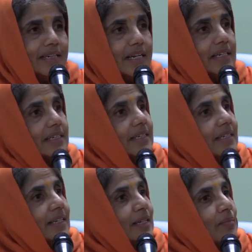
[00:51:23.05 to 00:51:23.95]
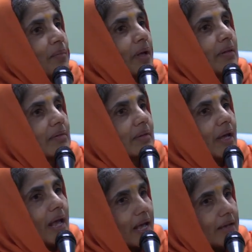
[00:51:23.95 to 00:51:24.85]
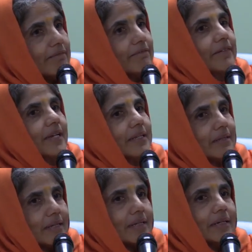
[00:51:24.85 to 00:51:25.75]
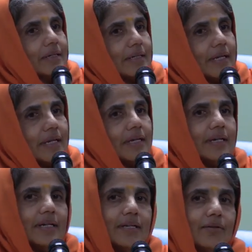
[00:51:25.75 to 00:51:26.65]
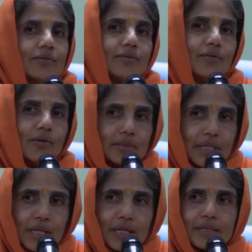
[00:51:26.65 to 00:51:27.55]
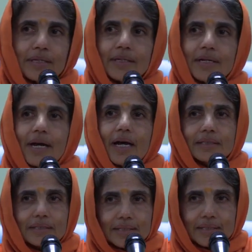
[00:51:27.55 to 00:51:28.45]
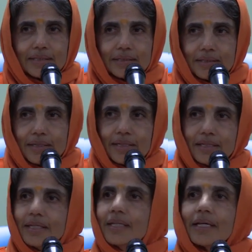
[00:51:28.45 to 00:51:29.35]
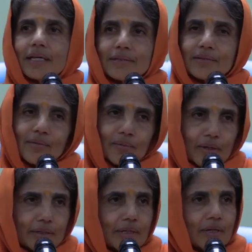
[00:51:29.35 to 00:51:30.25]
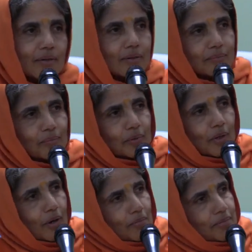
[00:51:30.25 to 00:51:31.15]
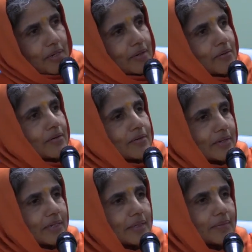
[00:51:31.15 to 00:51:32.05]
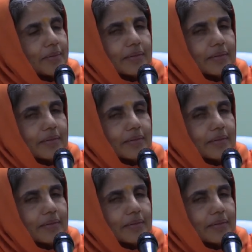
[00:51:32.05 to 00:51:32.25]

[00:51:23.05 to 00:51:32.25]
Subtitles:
18 months, every single day, he used to go there and then lean against the wall, promptly go to sleep.